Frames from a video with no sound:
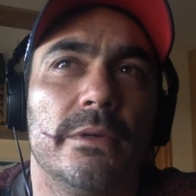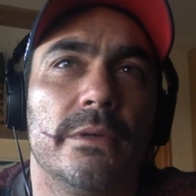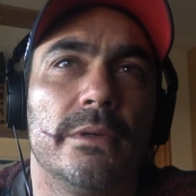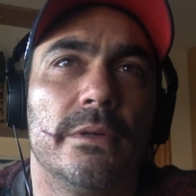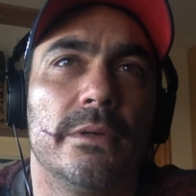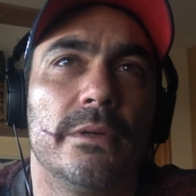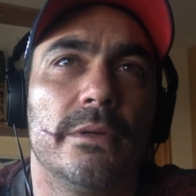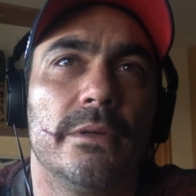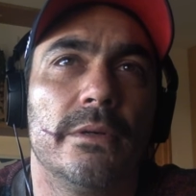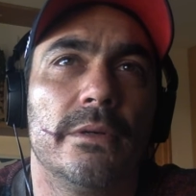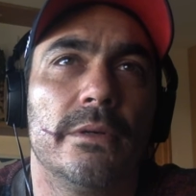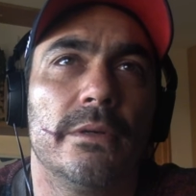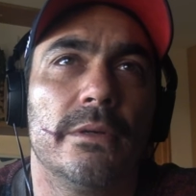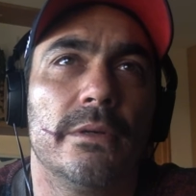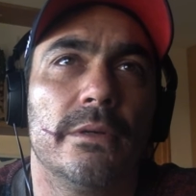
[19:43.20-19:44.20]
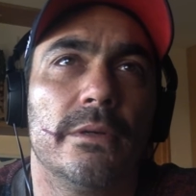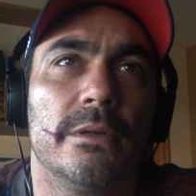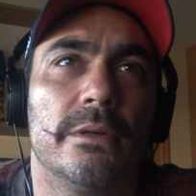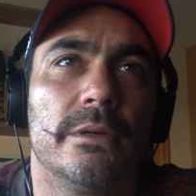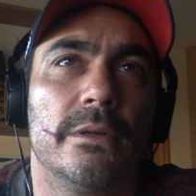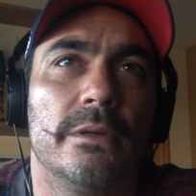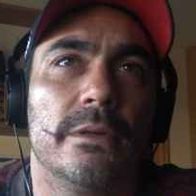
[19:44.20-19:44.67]

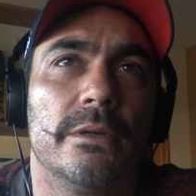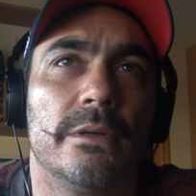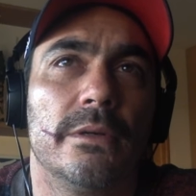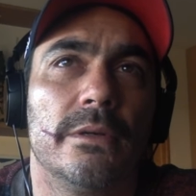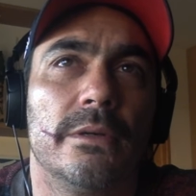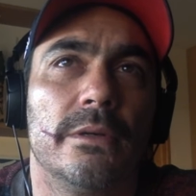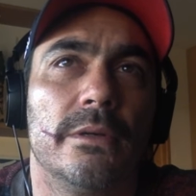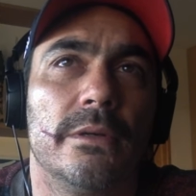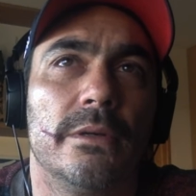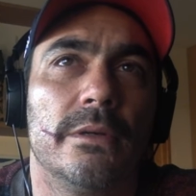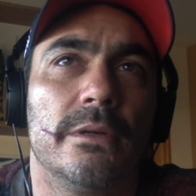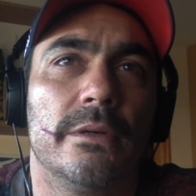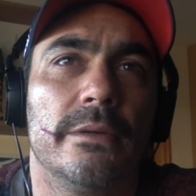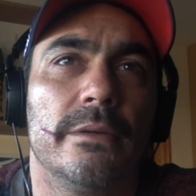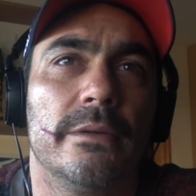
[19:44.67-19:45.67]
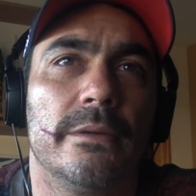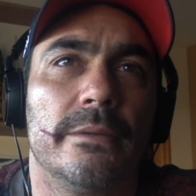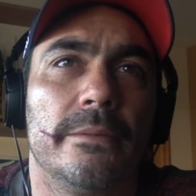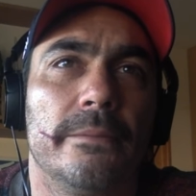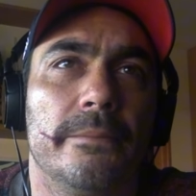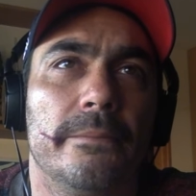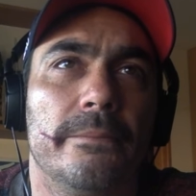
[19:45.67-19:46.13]

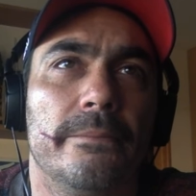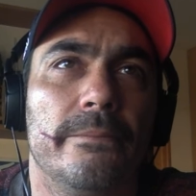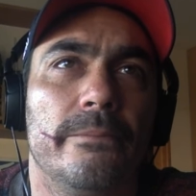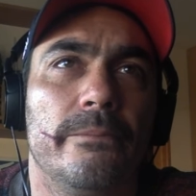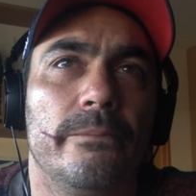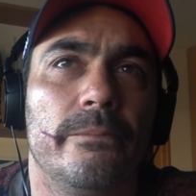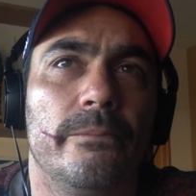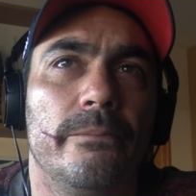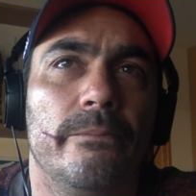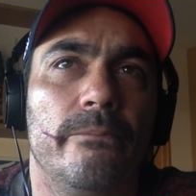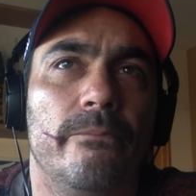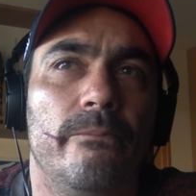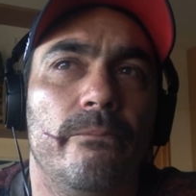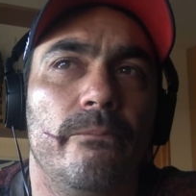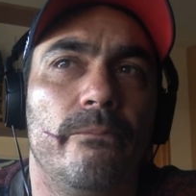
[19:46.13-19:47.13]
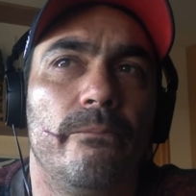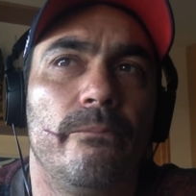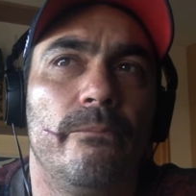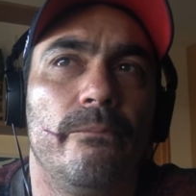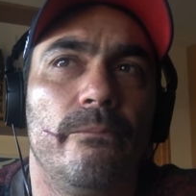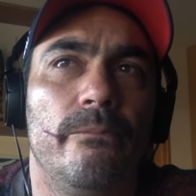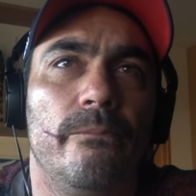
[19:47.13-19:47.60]

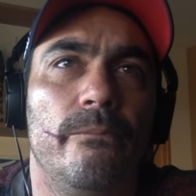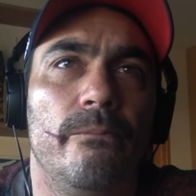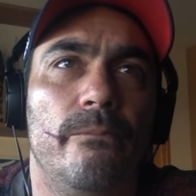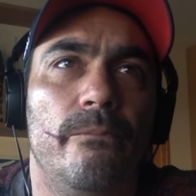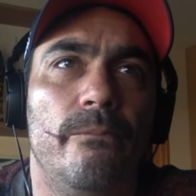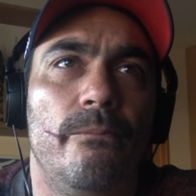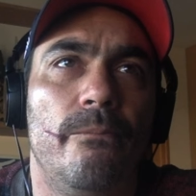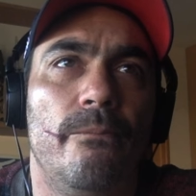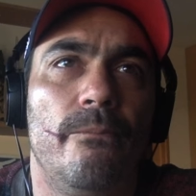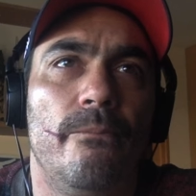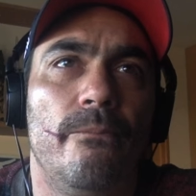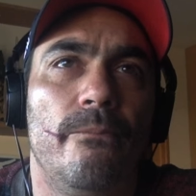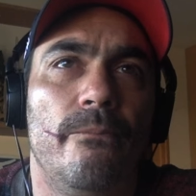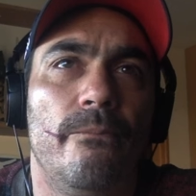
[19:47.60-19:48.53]
Nothing is said.